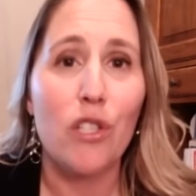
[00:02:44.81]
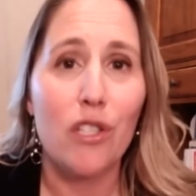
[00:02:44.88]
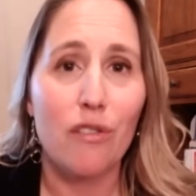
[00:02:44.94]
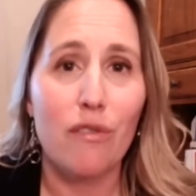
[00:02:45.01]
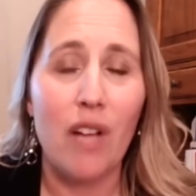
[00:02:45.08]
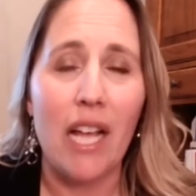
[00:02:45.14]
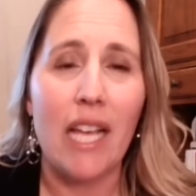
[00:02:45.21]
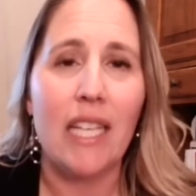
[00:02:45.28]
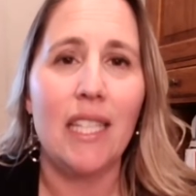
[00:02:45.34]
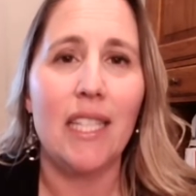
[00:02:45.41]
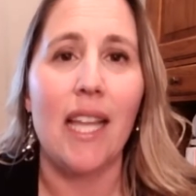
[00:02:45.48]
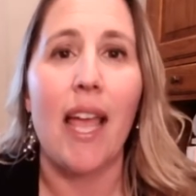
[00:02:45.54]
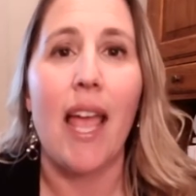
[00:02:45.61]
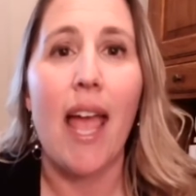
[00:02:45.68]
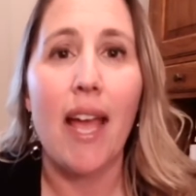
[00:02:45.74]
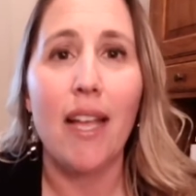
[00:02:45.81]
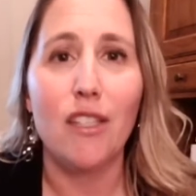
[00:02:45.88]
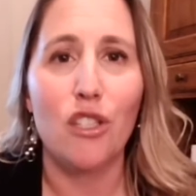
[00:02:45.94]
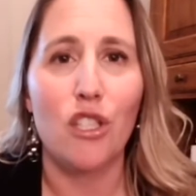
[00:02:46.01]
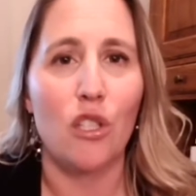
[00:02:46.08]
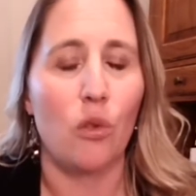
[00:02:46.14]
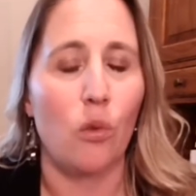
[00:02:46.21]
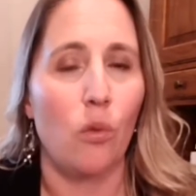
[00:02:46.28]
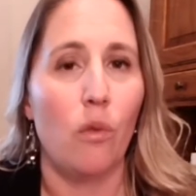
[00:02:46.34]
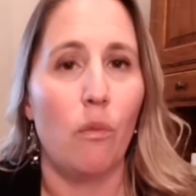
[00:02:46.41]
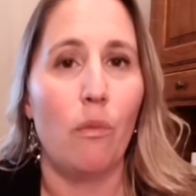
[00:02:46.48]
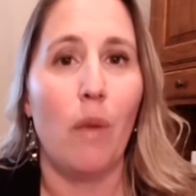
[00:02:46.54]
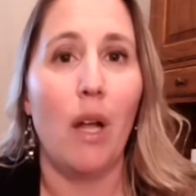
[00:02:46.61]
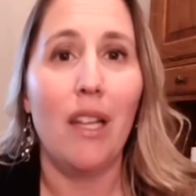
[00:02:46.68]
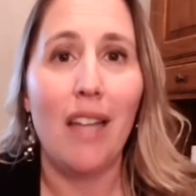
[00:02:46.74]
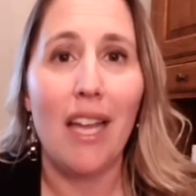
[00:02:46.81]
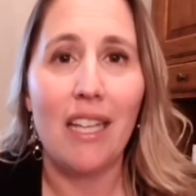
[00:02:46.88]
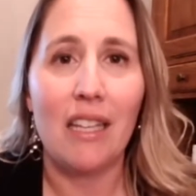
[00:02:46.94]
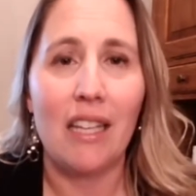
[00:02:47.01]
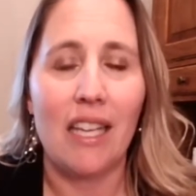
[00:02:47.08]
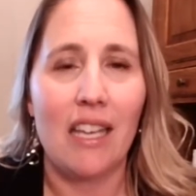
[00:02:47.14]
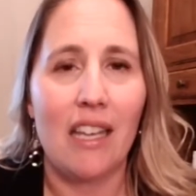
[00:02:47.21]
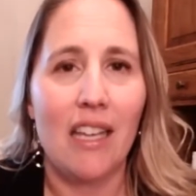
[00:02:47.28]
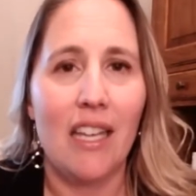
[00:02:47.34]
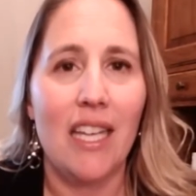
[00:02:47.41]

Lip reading: device, ask you politely,